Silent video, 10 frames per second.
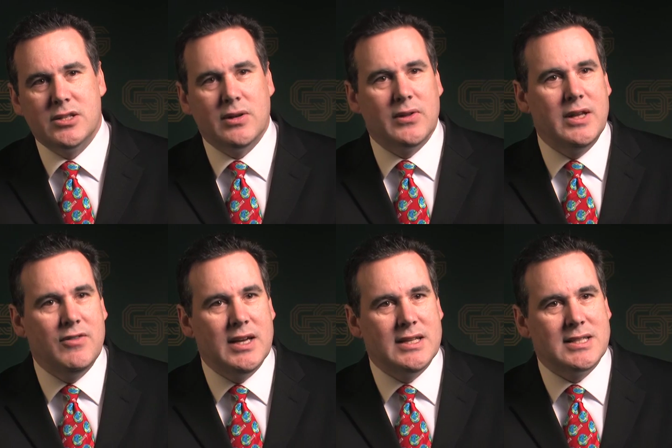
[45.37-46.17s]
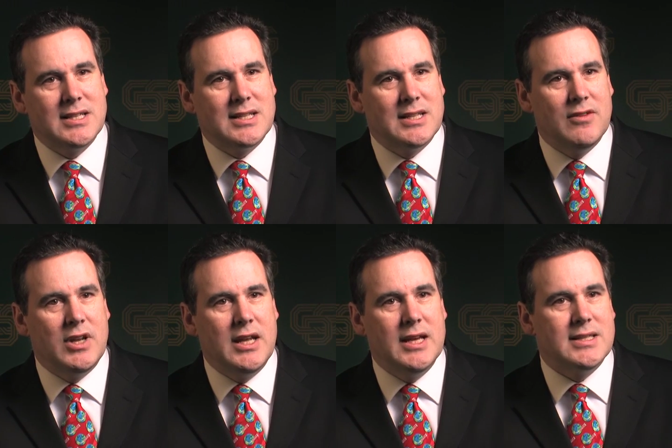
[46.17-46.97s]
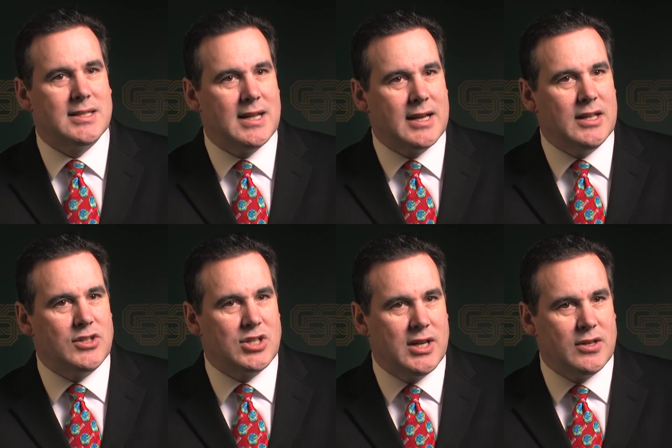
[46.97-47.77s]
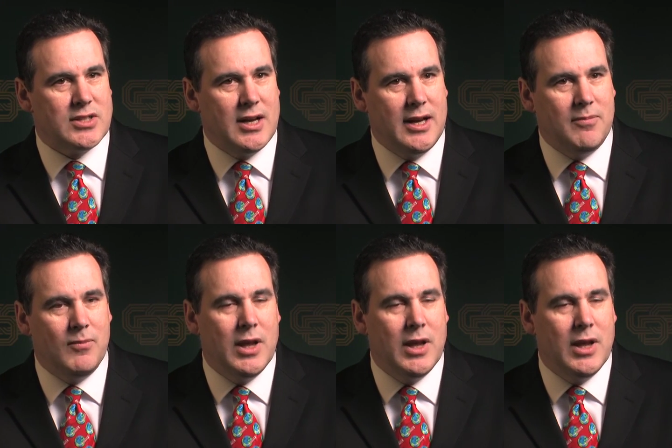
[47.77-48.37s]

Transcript: to alleviate sensitivity in seconds chairside,